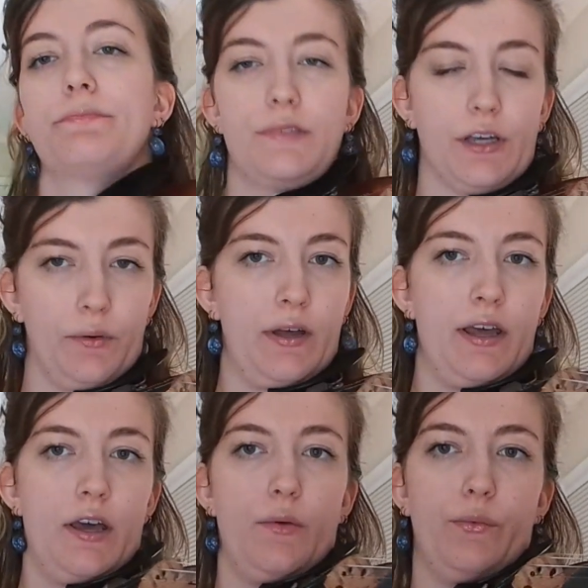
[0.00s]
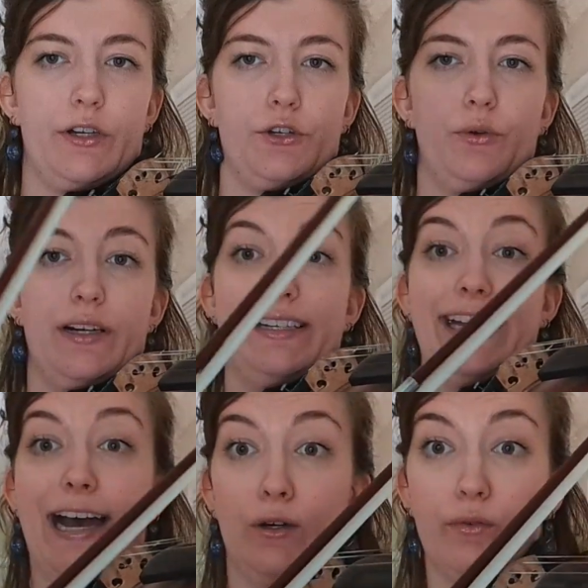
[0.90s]
So we tune it
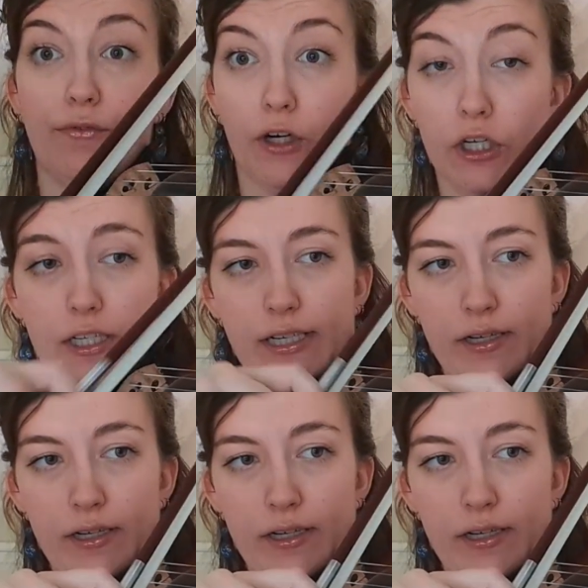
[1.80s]
down first,